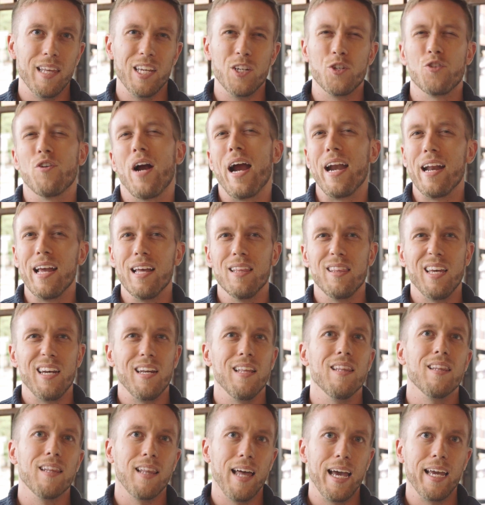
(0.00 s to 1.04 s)
They tried it, they
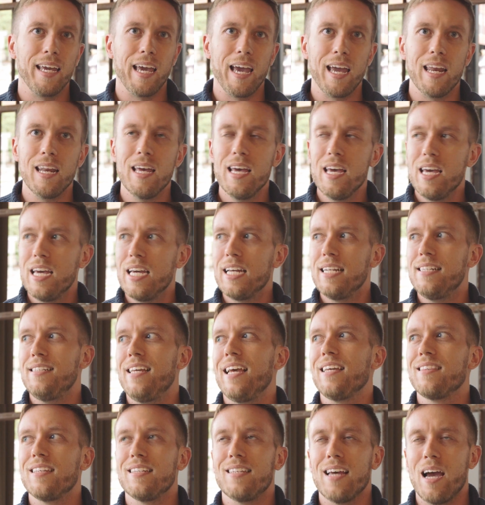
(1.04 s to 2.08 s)
didn't like it.
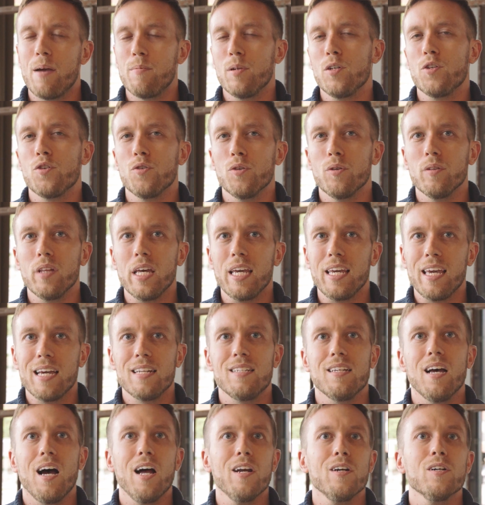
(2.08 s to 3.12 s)
Take the time to truly
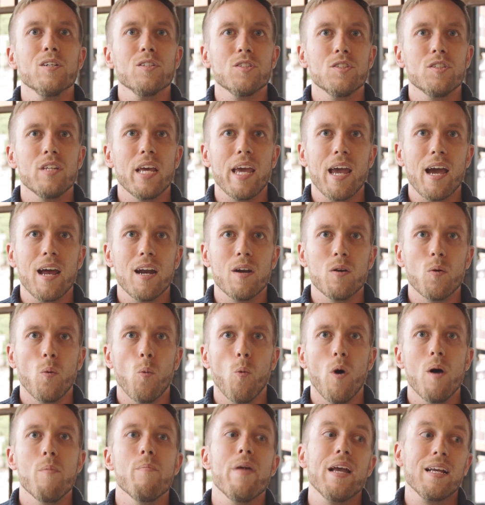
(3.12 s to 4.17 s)
get to understand
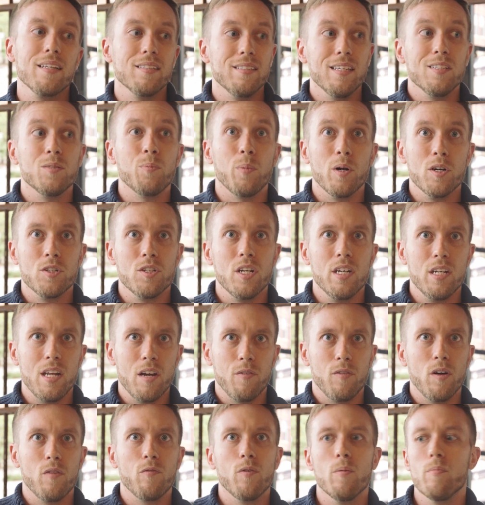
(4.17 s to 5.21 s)
what makes this person
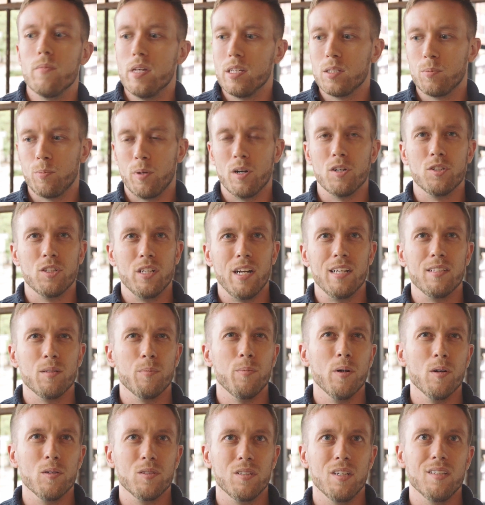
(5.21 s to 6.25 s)
different from this person, as
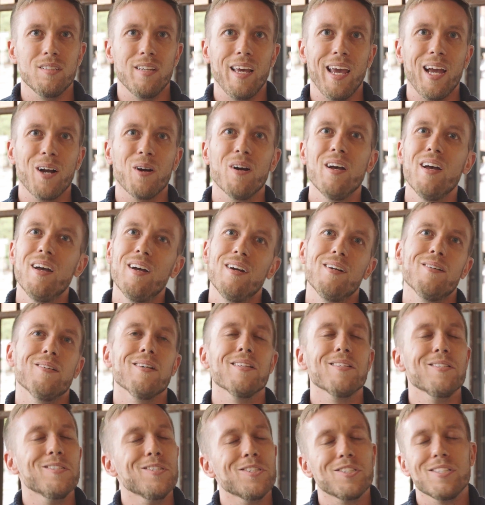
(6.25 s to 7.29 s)
opposed to saying,
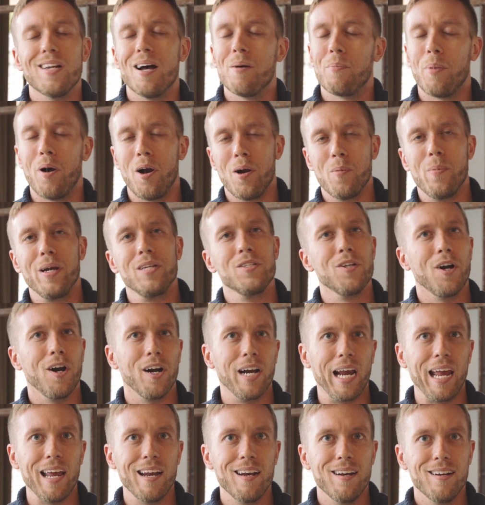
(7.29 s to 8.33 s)
well, they're just not part of my
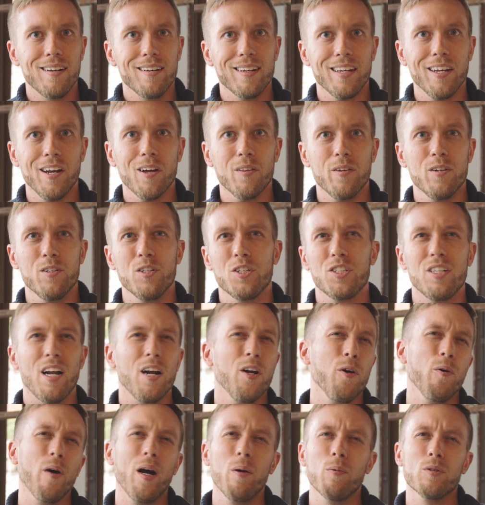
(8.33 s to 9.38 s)
target. They're just
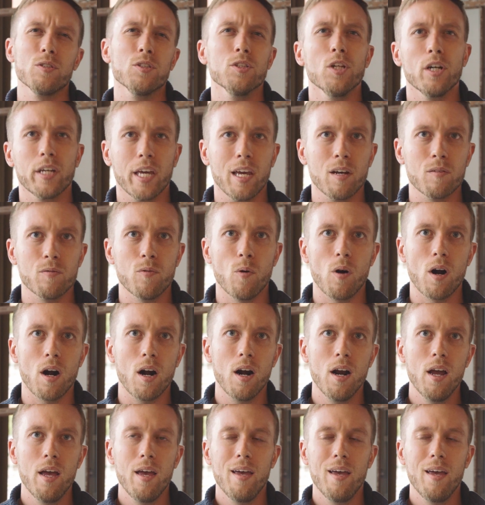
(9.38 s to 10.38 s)
not who I was looking for.